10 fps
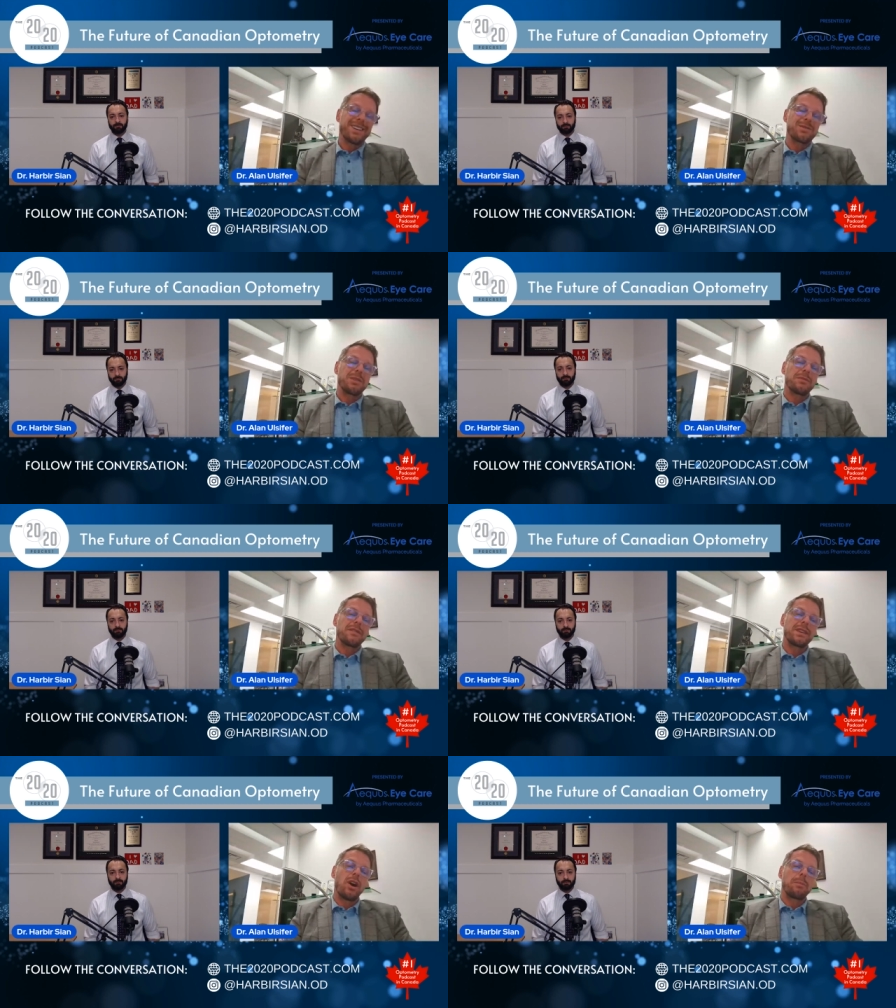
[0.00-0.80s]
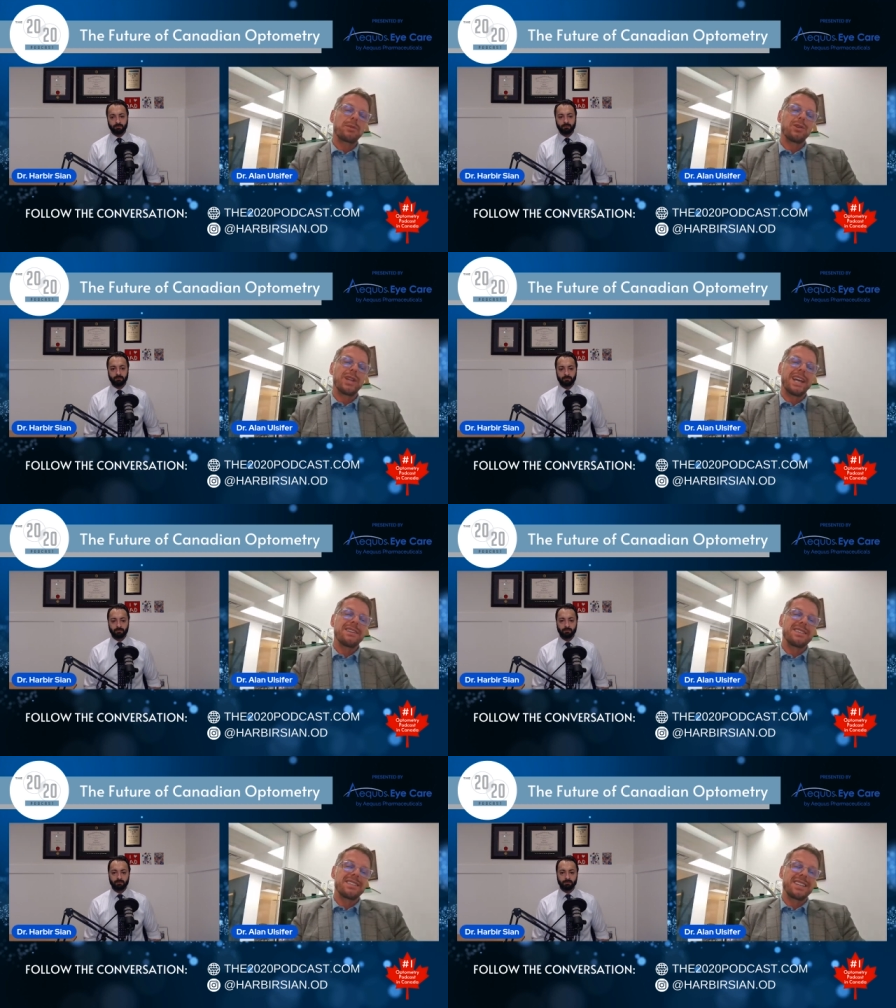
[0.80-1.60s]
some of the optical
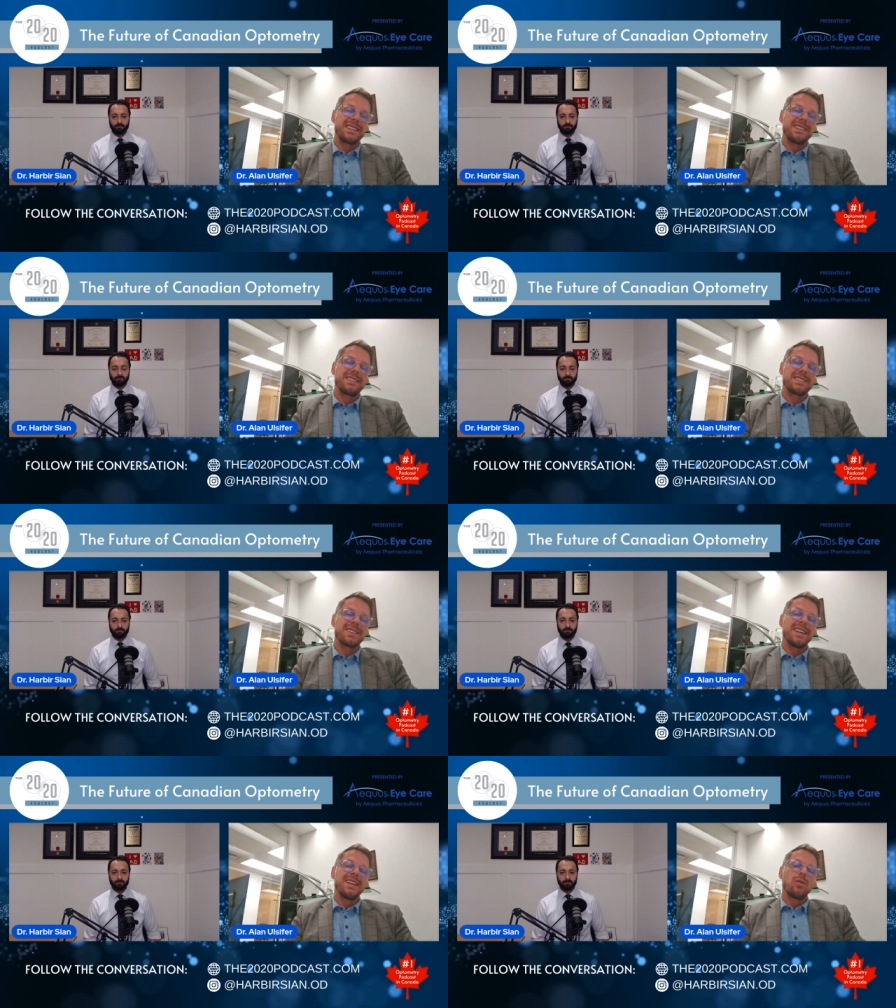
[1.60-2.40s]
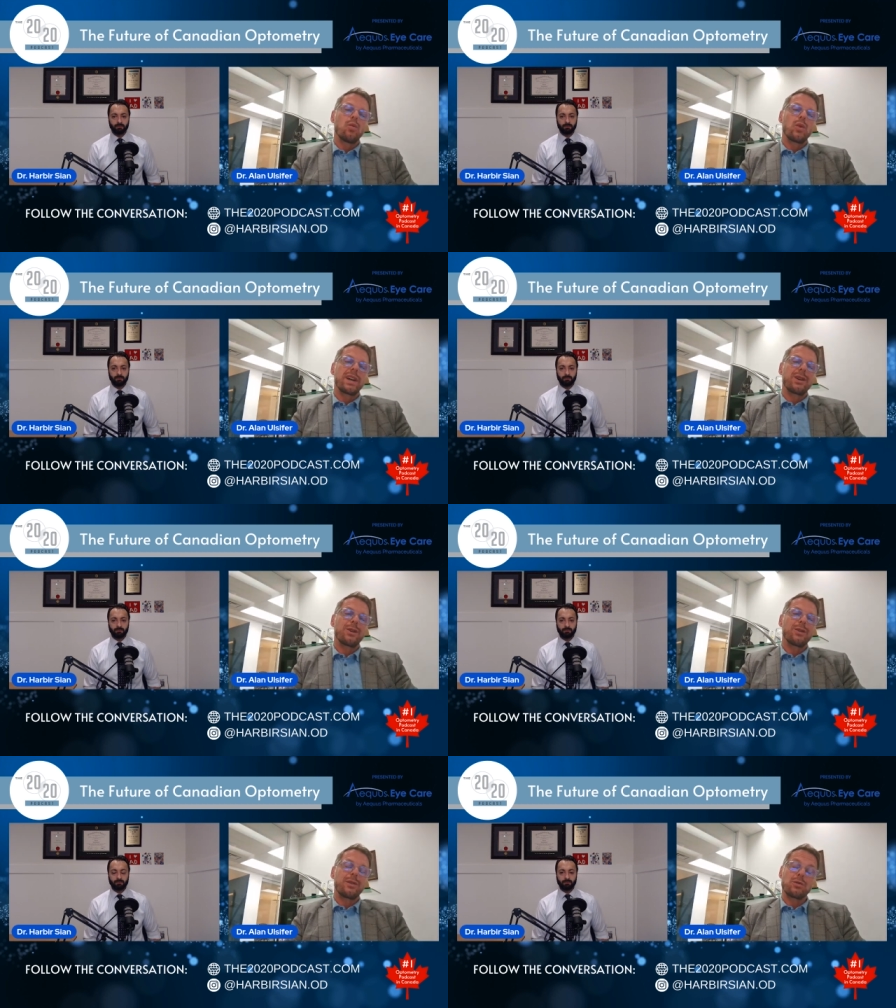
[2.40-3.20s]
entities
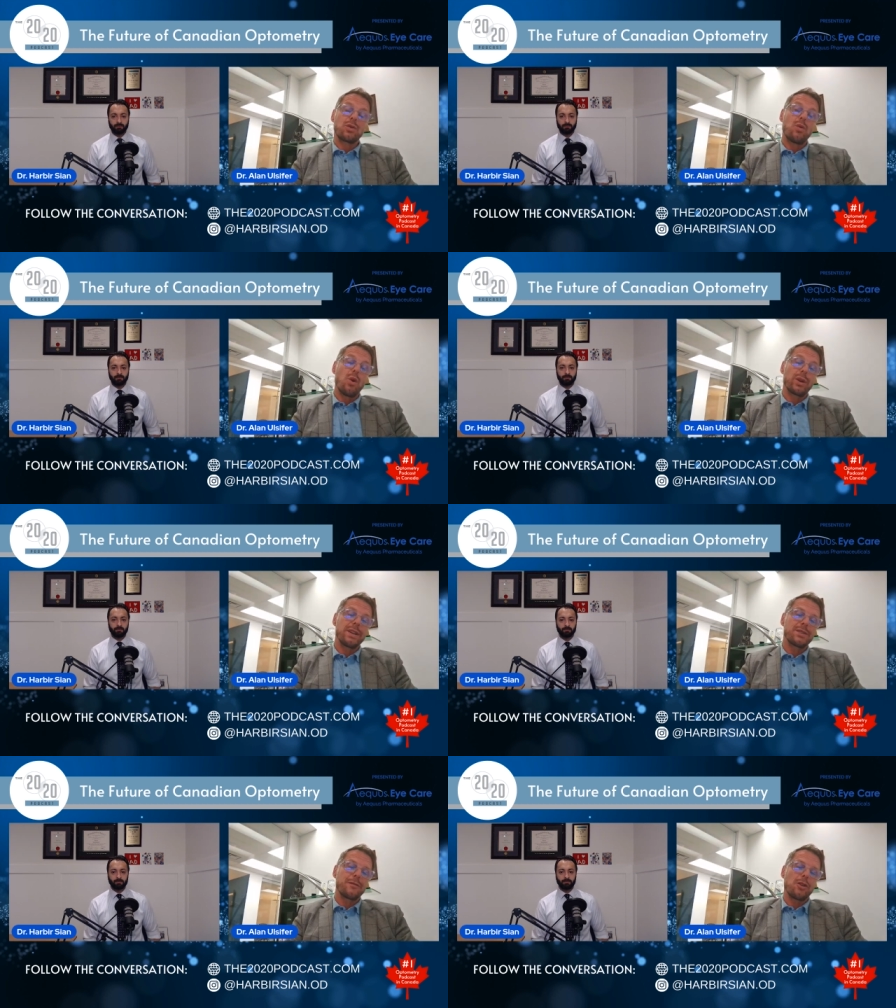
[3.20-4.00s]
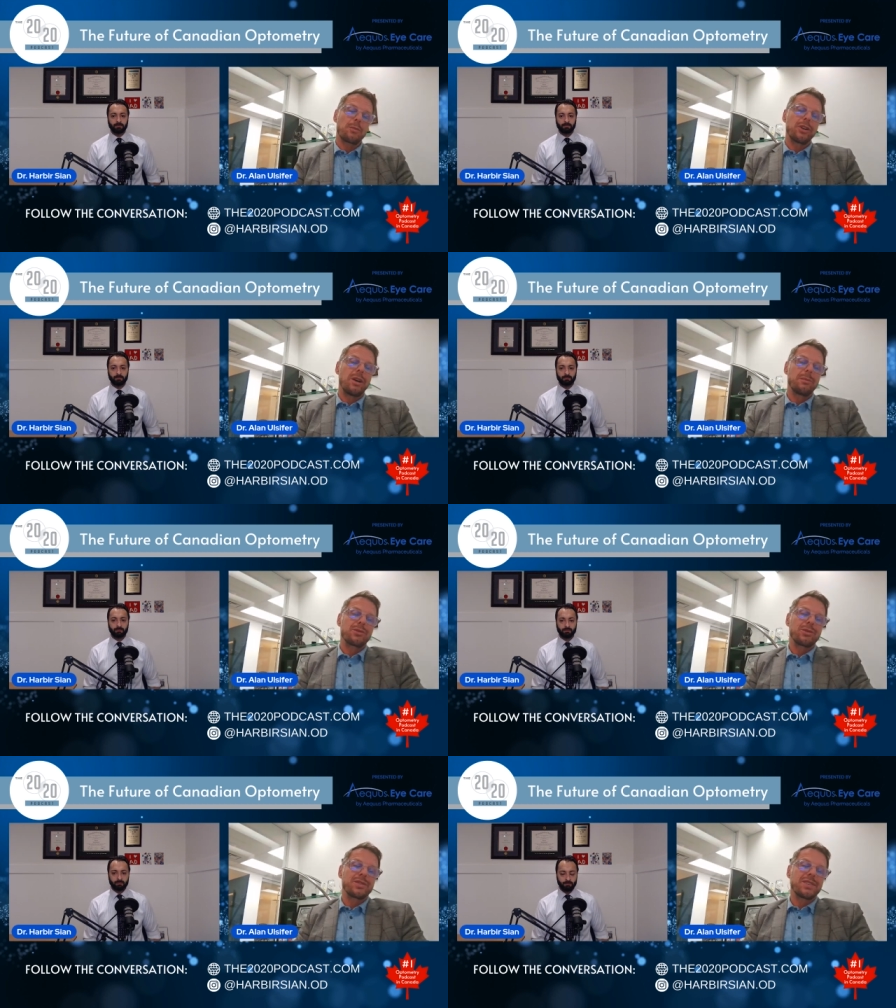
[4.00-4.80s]
where there's quotas for
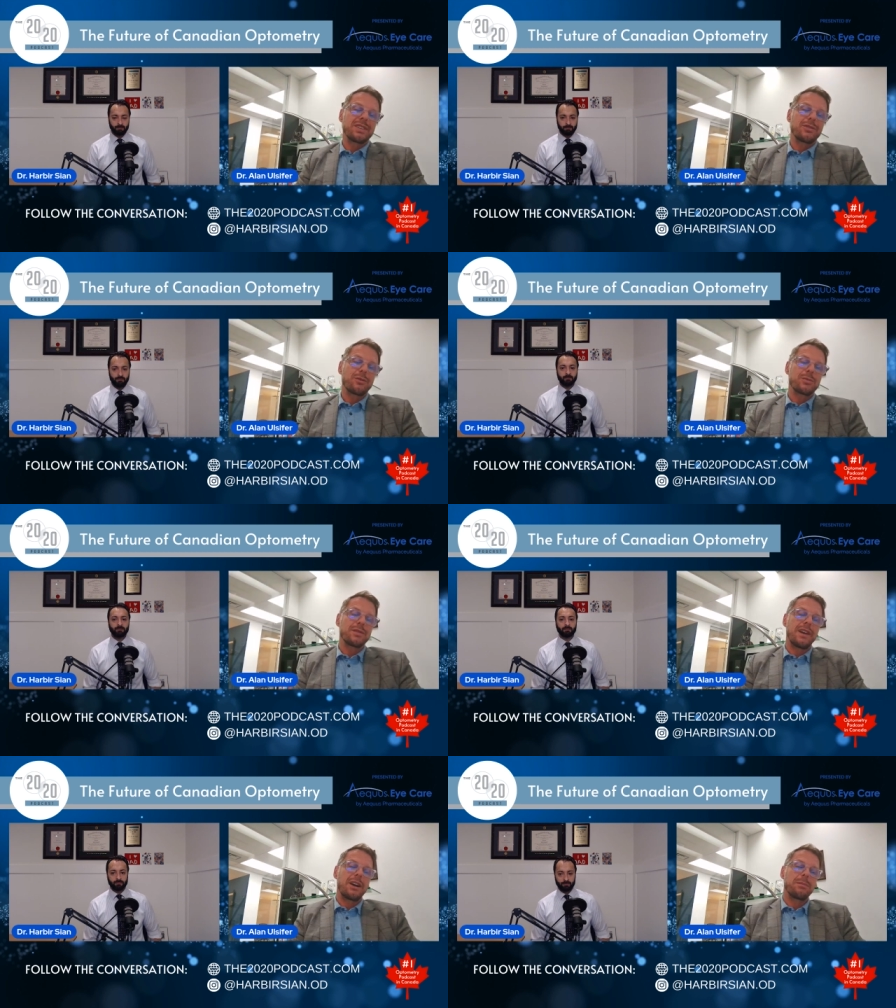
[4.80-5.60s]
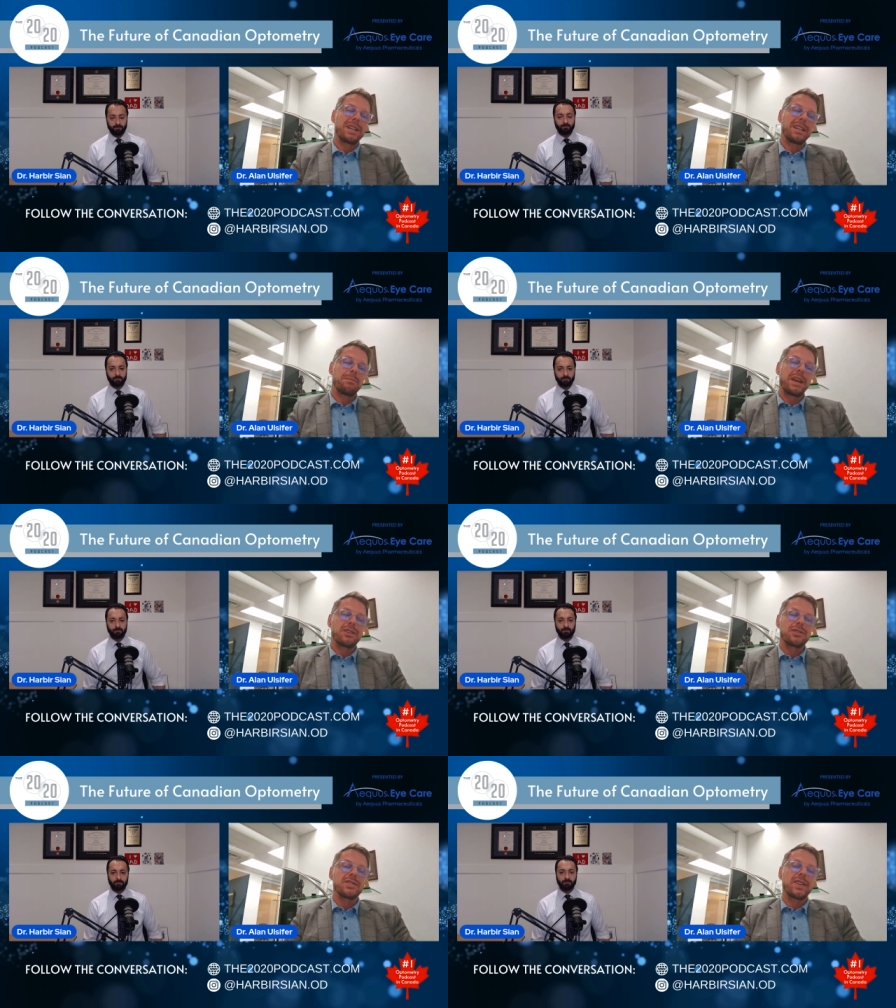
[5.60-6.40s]
optometrists in terms of how many
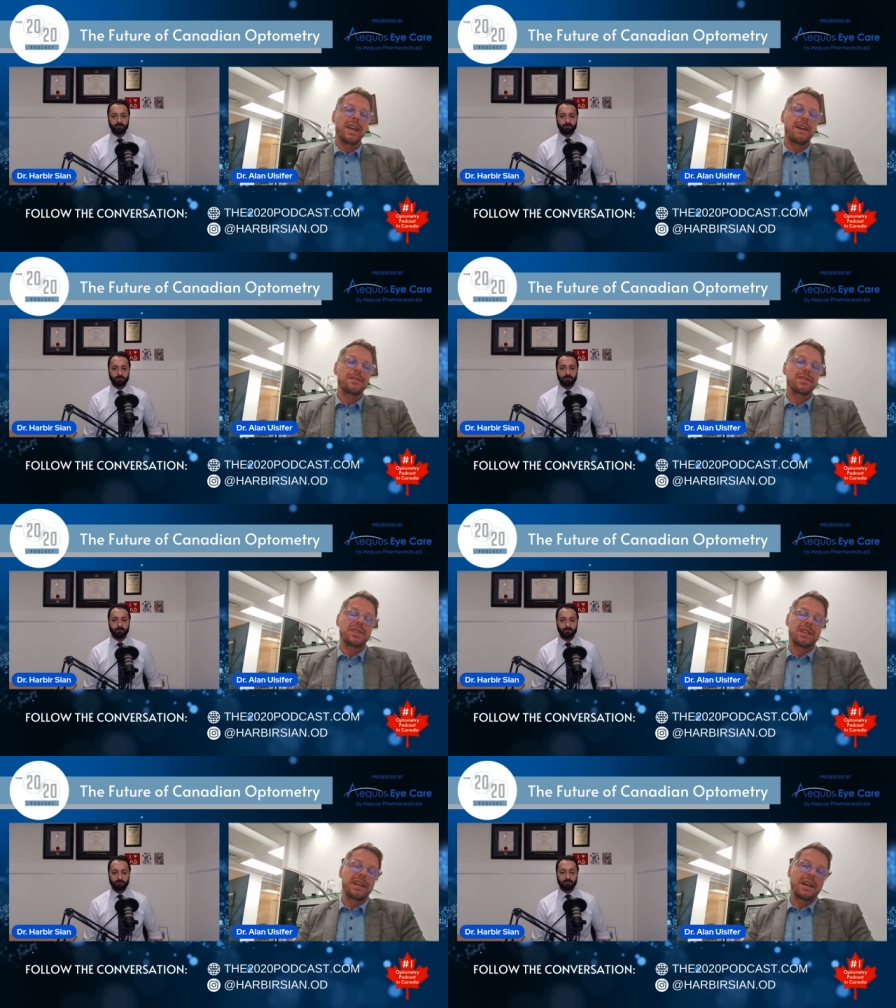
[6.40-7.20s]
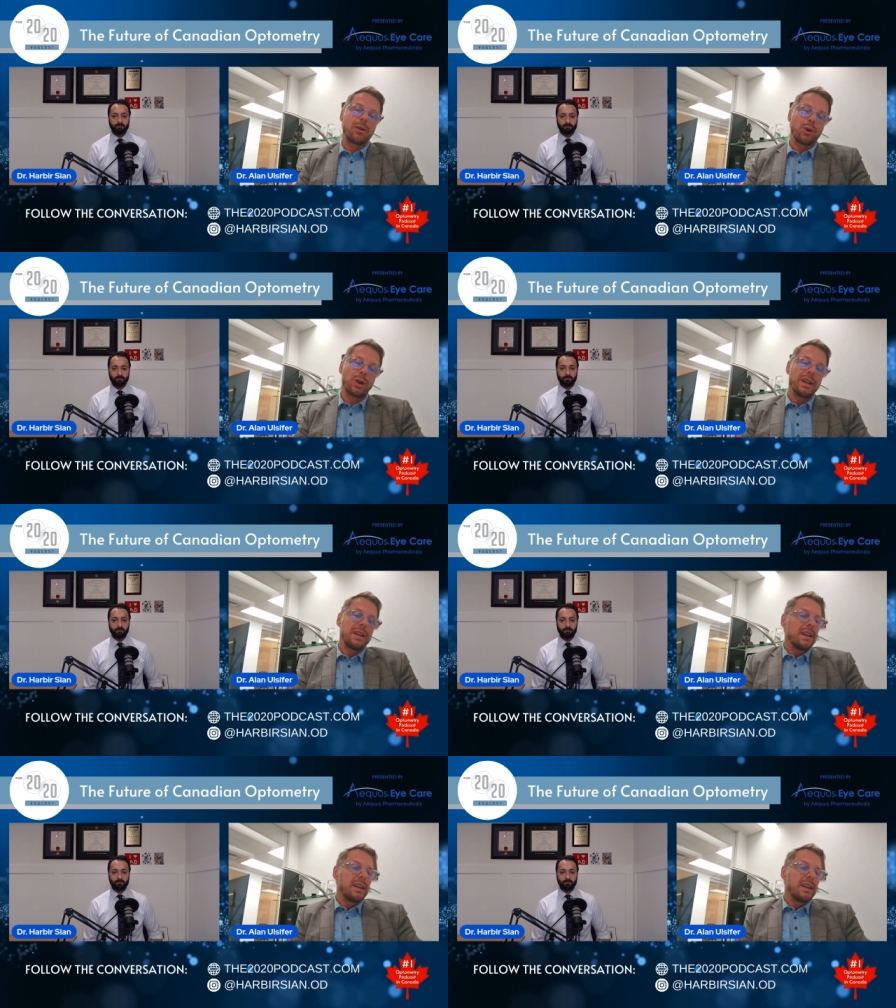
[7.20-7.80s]
patients they have to see an hour,